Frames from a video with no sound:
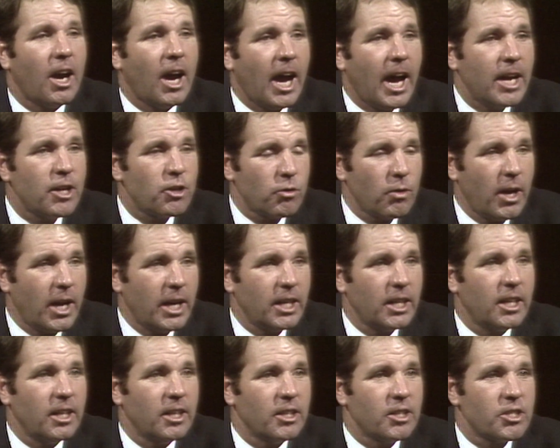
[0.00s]
I tried to
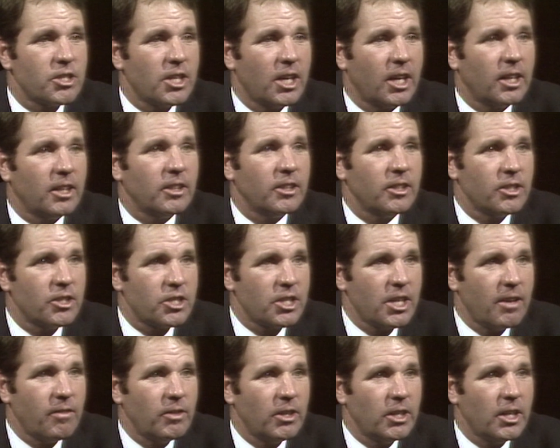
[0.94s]
get it settled in
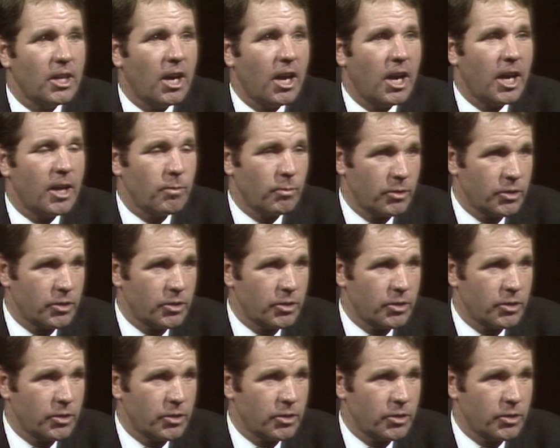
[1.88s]
79